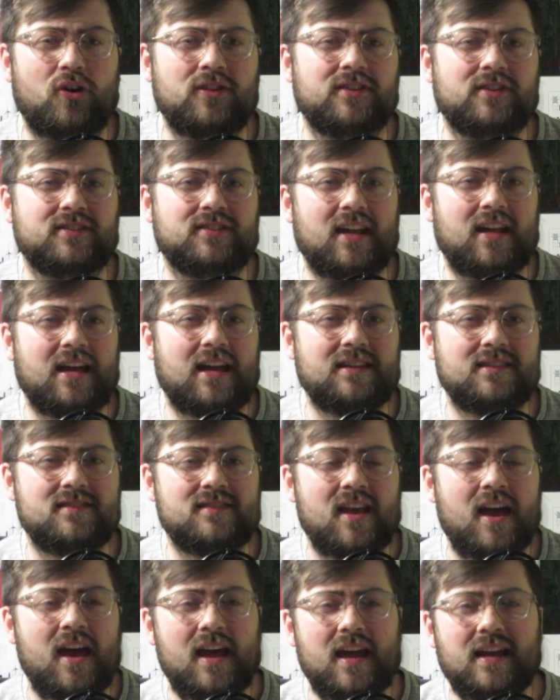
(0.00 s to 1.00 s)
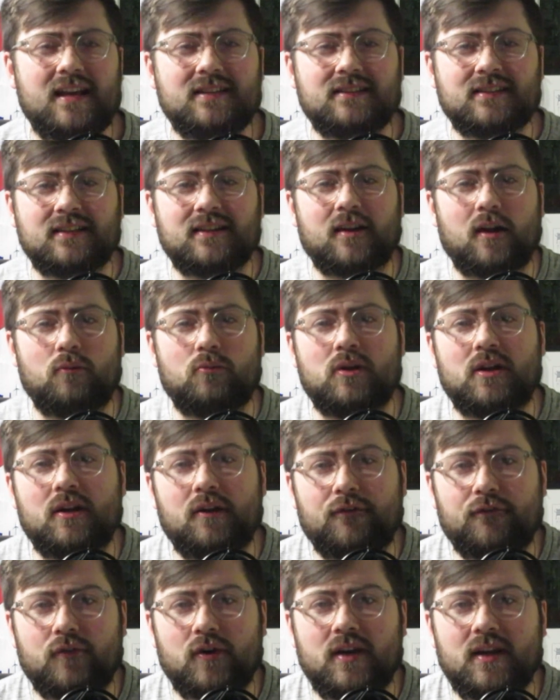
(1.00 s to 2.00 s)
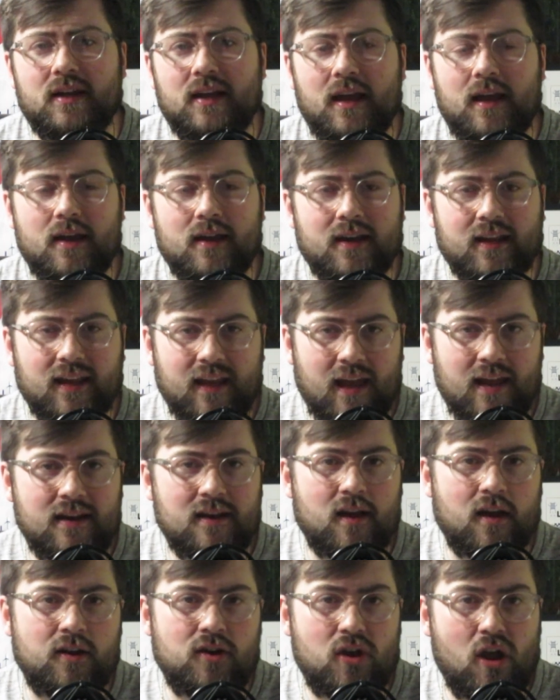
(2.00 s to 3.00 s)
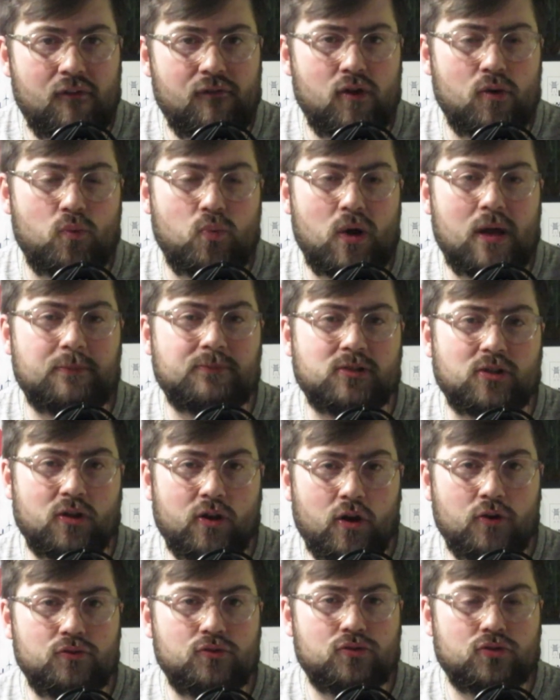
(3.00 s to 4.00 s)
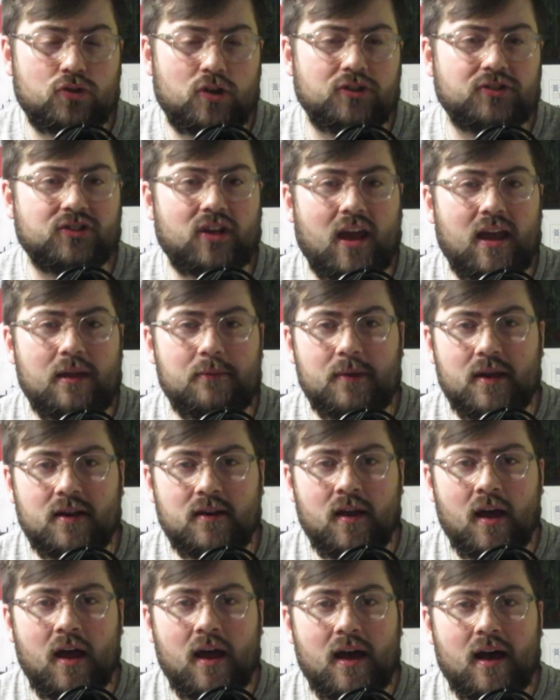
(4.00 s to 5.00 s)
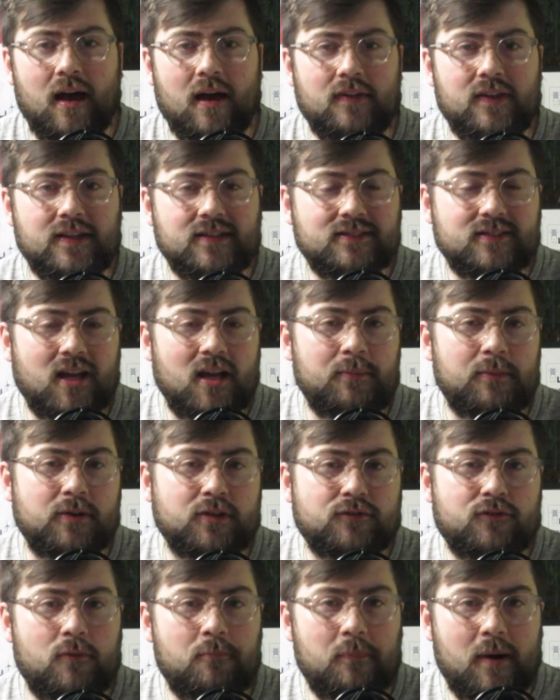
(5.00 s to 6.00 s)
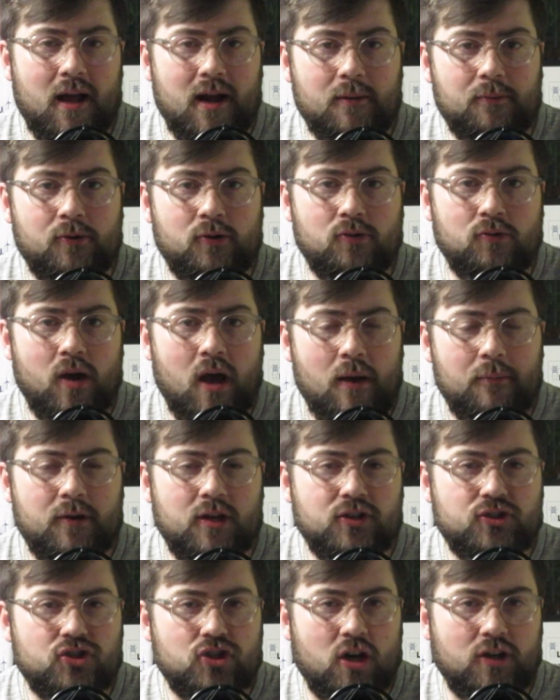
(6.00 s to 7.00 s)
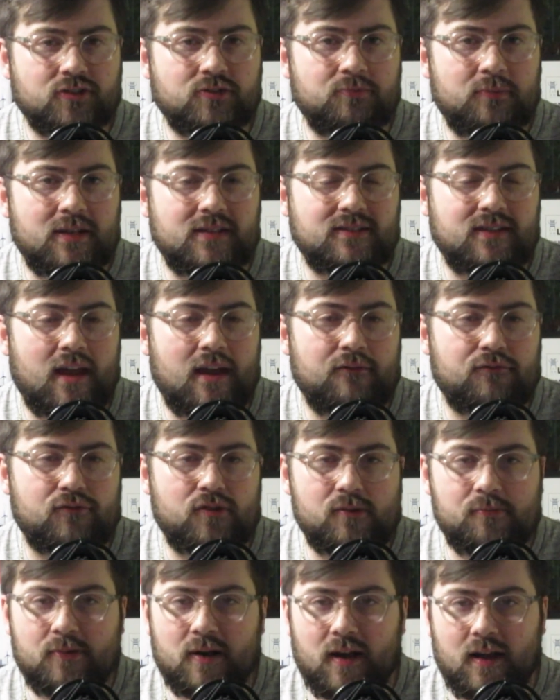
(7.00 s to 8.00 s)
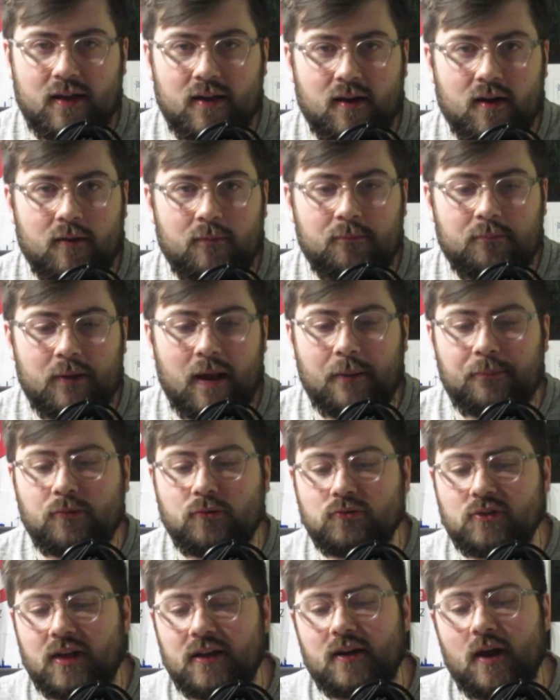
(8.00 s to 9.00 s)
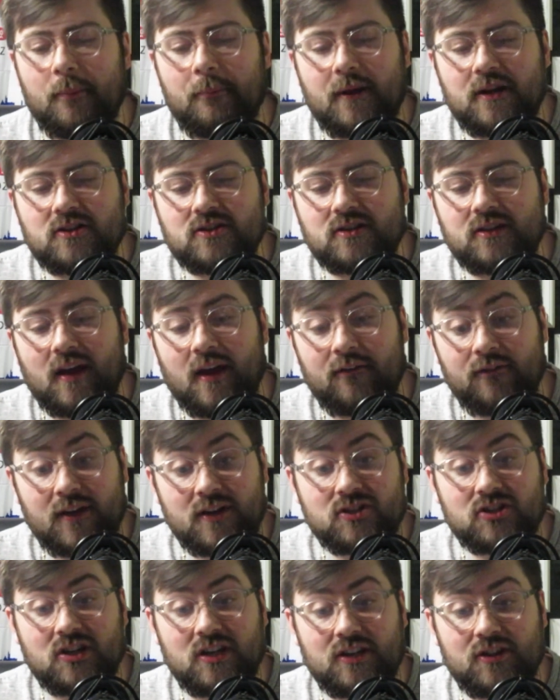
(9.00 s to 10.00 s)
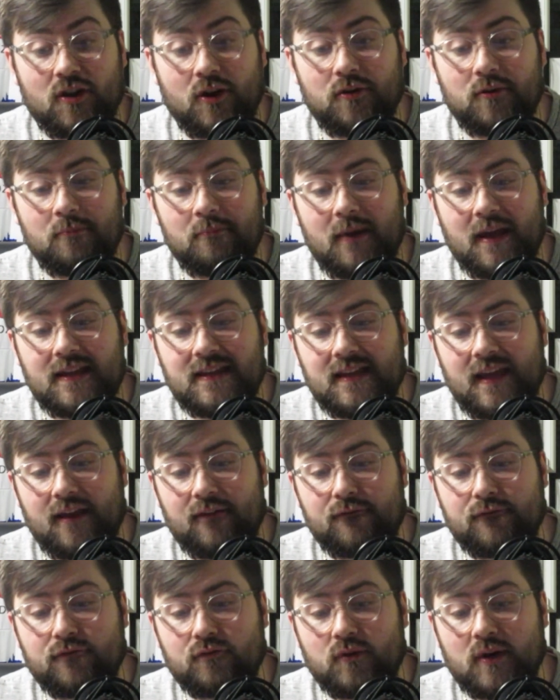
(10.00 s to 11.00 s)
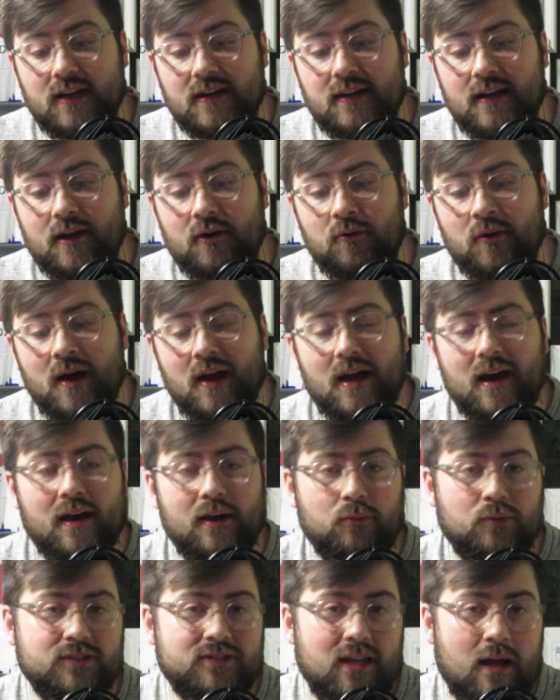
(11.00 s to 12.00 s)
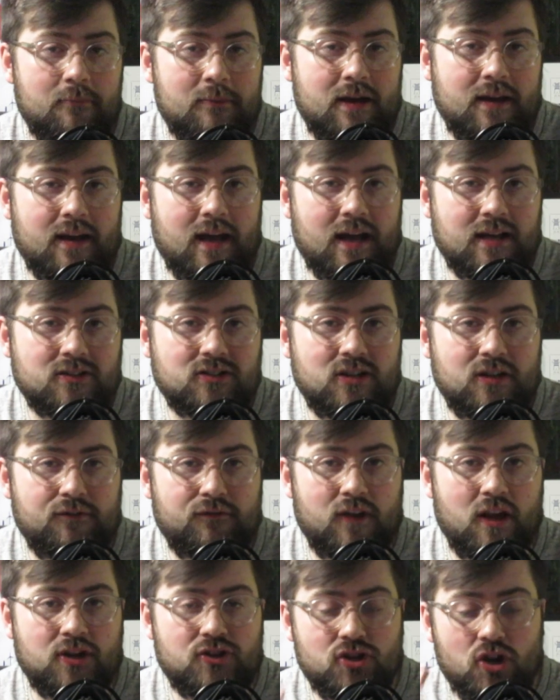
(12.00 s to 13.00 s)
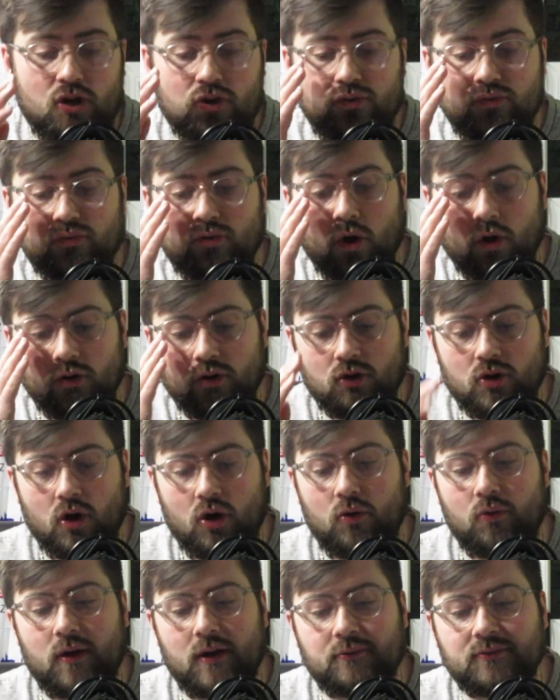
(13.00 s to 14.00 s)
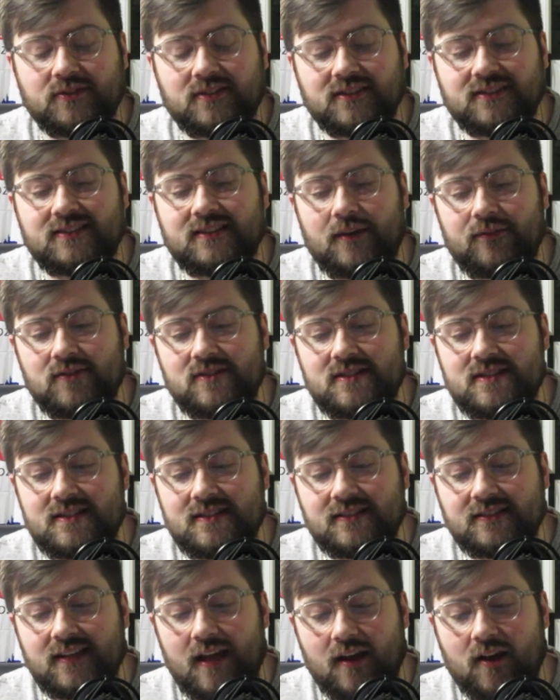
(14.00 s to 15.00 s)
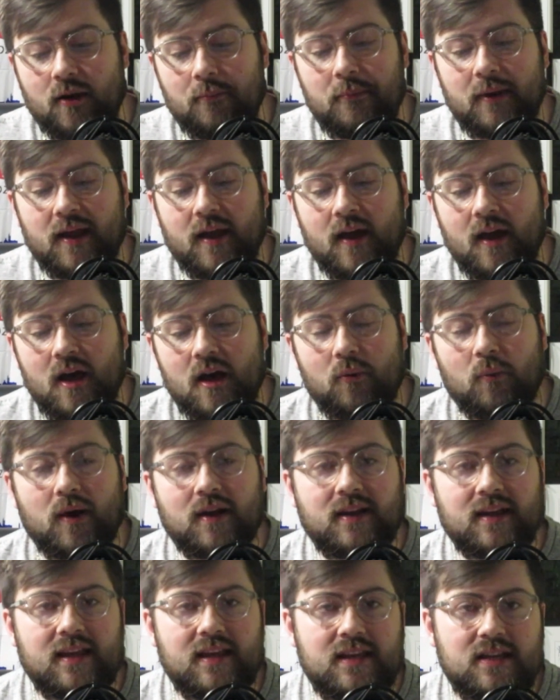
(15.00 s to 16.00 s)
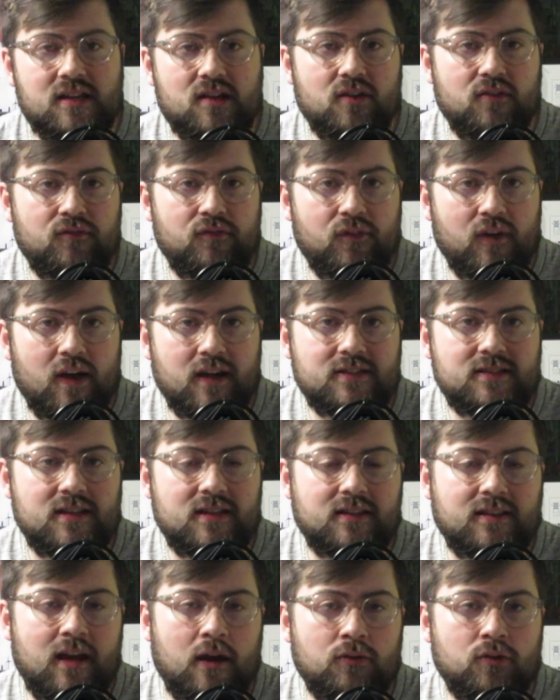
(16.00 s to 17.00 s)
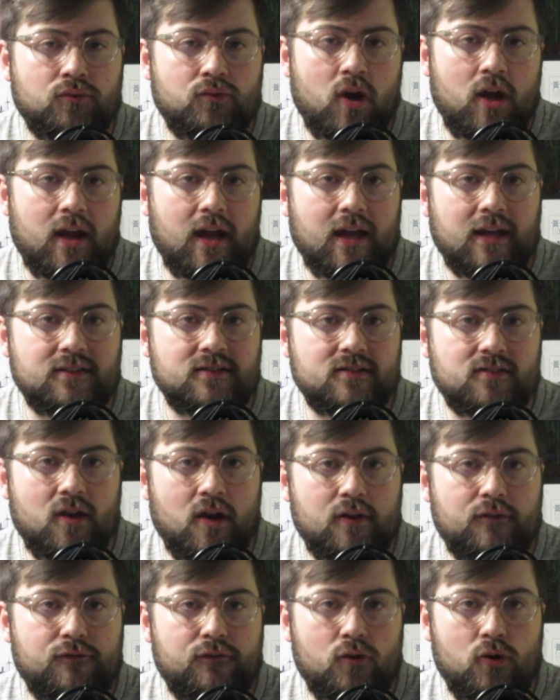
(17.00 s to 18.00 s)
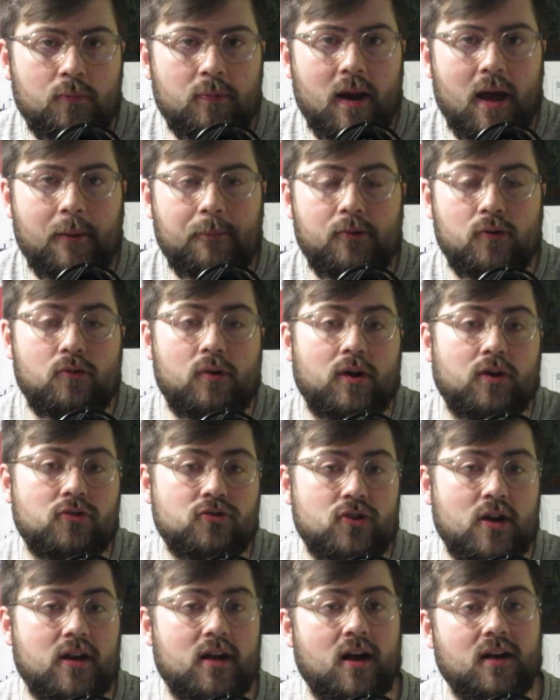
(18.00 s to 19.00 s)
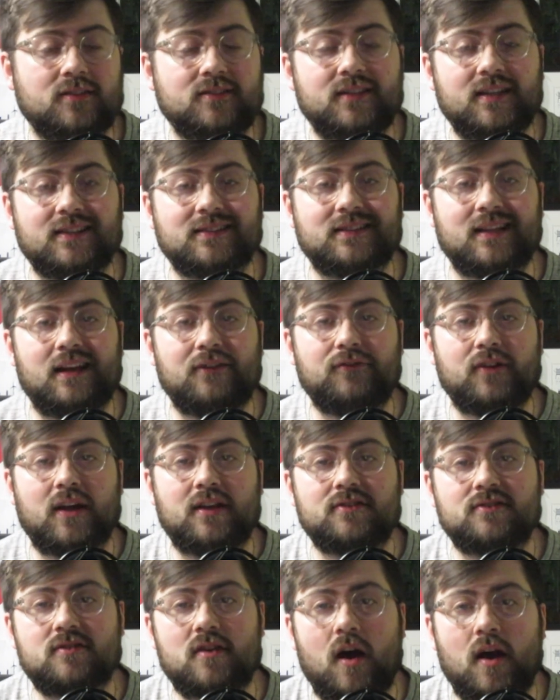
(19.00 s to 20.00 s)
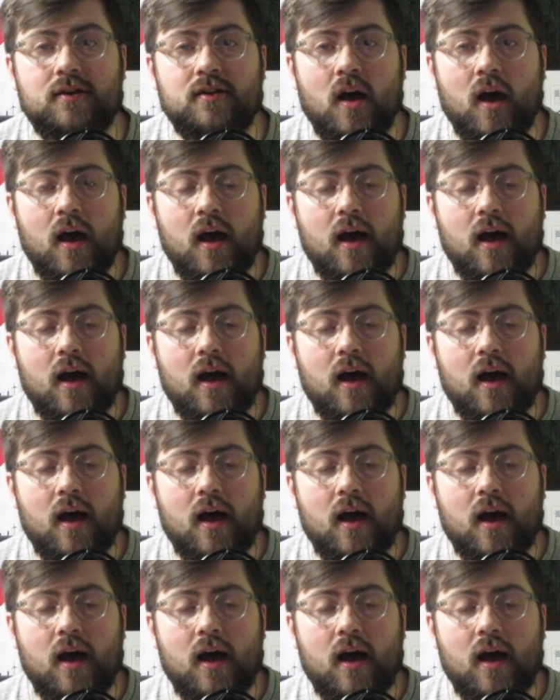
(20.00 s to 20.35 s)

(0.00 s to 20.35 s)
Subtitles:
in the stands. He's ended up winning a free kick, and again, another whipped low cross came in. This time it was from Blackpool, but it just missed every player. Blackpool did eventually, though, make it 3-0, and it was that man, Ashley Fletcher, who got the goal. It was the 72nd minute when he converted down the right-hand side for Blackpool, and Andre Garcia's left-hand side.